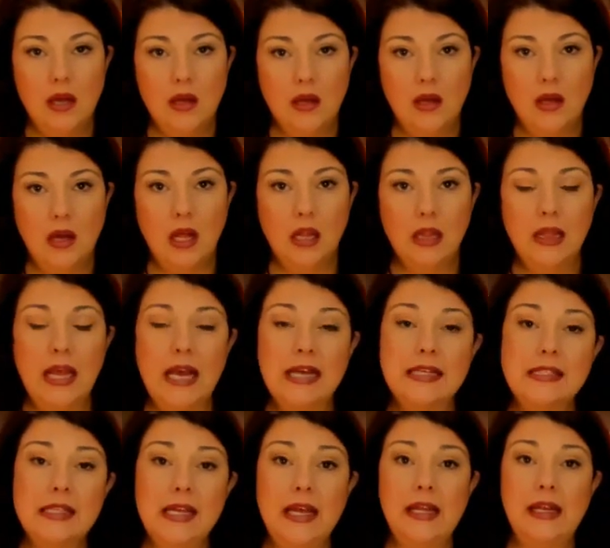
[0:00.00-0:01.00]
a
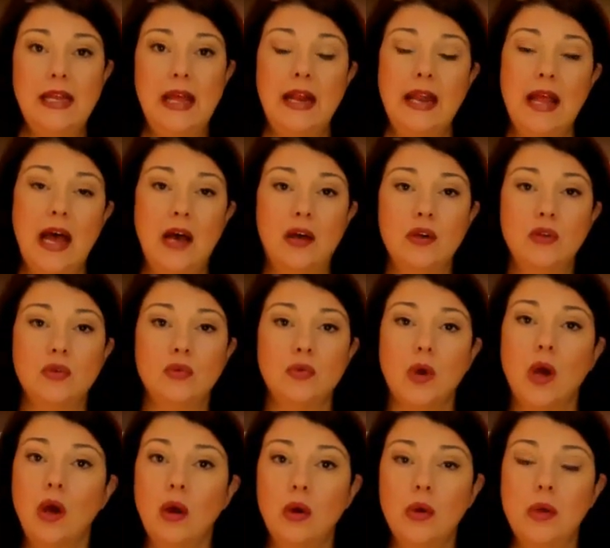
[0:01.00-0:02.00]
lesson and how to
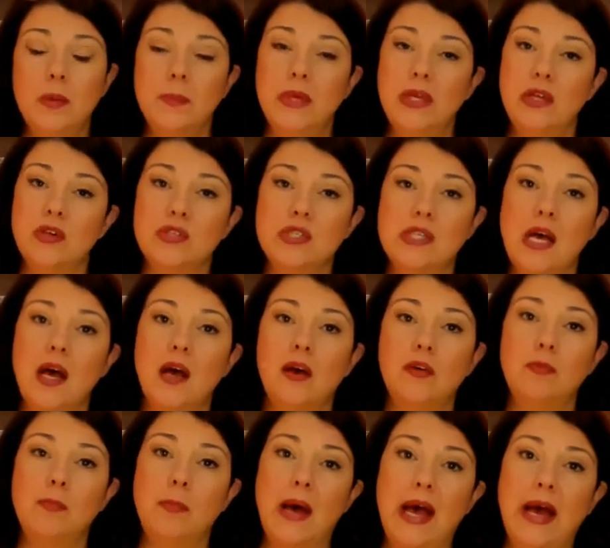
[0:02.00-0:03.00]
grow and be yourself
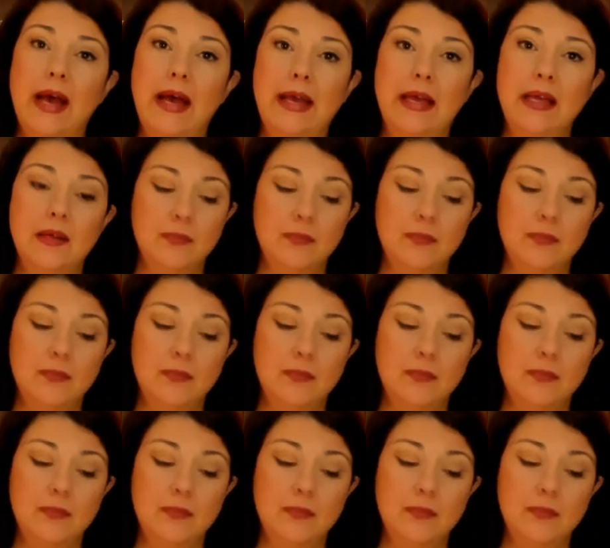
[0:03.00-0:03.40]
by